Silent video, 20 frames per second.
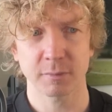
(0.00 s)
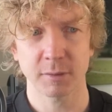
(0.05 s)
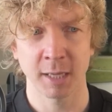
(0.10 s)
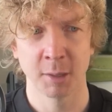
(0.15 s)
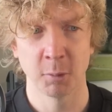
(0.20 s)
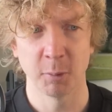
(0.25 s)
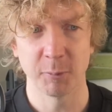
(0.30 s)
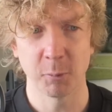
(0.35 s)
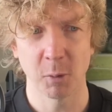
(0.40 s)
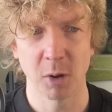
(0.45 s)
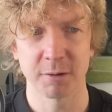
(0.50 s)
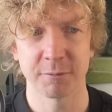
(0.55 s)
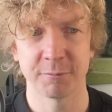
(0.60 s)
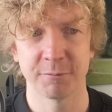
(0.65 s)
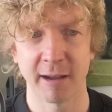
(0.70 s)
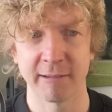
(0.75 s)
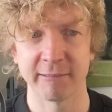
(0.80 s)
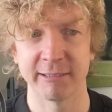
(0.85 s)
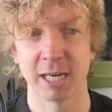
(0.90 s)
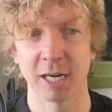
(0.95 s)
and we worked
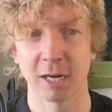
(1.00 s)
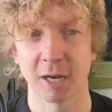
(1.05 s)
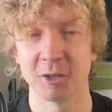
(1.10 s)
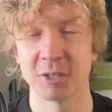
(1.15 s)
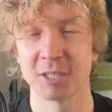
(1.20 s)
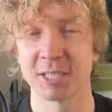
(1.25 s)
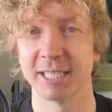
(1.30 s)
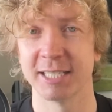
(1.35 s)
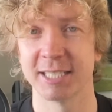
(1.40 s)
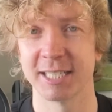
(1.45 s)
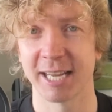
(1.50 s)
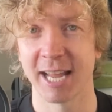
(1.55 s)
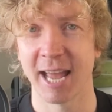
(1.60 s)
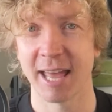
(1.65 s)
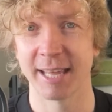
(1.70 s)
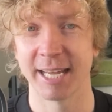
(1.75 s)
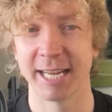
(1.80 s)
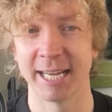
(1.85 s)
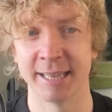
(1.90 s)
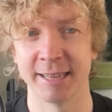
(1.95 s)
very closely
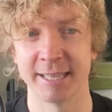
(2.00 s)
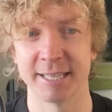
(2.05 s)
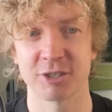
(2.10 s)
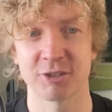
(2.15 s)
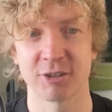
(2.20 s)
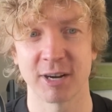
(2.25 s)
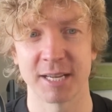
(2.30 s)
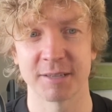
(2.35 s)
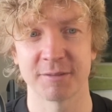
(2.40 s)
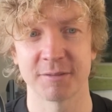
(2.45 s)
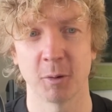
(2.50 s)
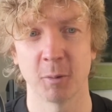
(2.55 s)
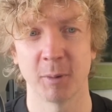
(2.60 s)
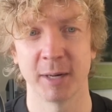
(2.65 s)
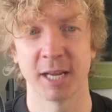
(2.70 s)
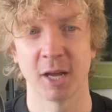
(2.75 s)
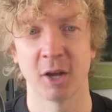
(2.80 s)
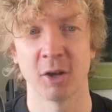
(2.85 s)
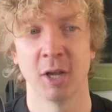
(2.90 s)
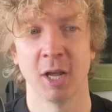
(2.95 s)
together in this transfer
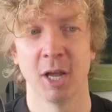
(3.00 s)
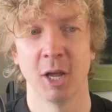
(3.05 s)
window.